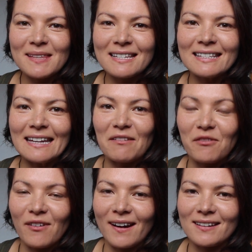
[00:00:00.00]
these 10
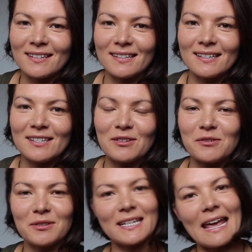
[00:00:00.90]
phrases
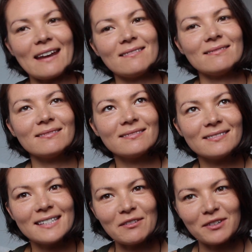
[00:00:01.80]
or 10
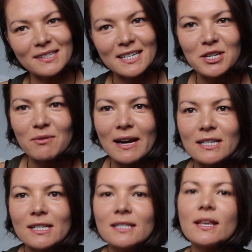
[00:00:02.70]
different
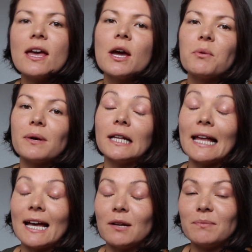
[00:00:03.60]
situations will
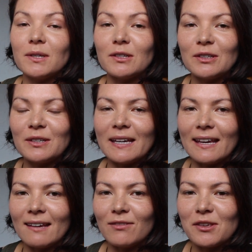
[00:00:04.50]
help you
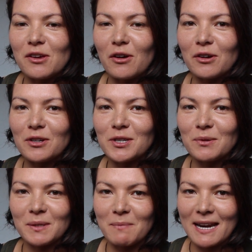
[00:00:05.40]
if you go to
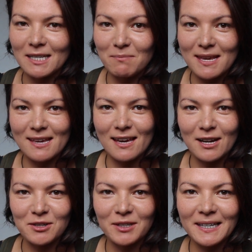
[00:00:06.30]
a Spanish-speaking
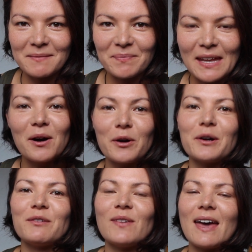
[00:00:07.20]
country,
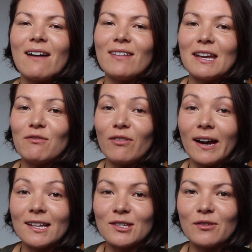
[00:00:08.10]
or if you have any
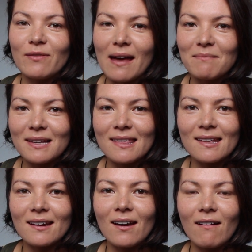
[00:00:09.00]
friends or family
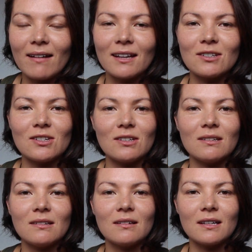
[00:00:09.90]
that are going
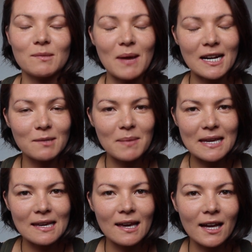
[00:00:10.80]
to a
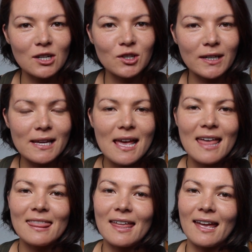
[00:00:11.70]
Spanish-speaking country,
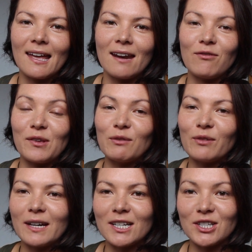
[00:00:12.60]
then feel
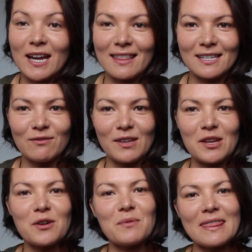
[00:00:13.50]
free to share this
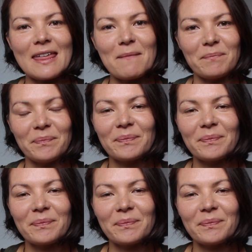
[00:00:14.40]
video with them.